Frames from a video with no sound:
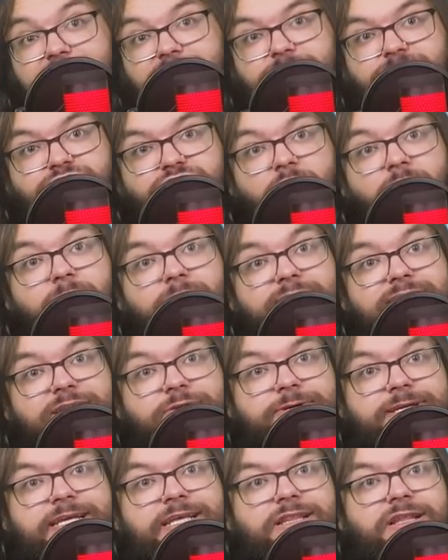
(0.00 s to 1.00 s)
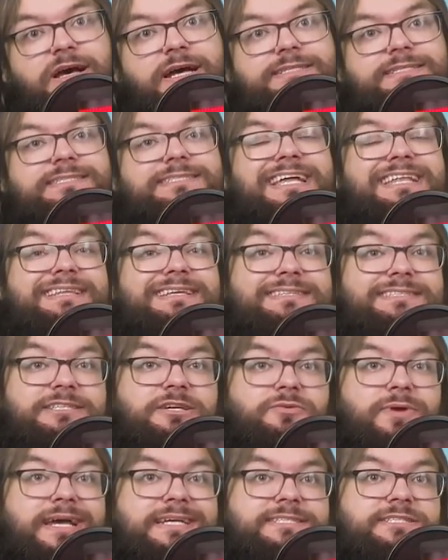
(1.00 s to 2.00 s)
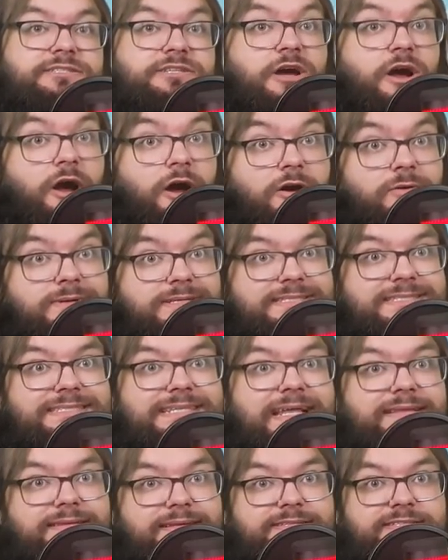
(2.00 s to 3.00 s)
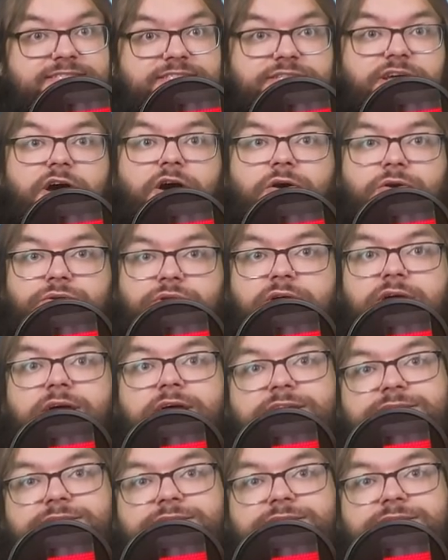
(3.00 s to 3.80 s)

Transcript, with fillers: that you probably realize is that these quests aren't set in stone,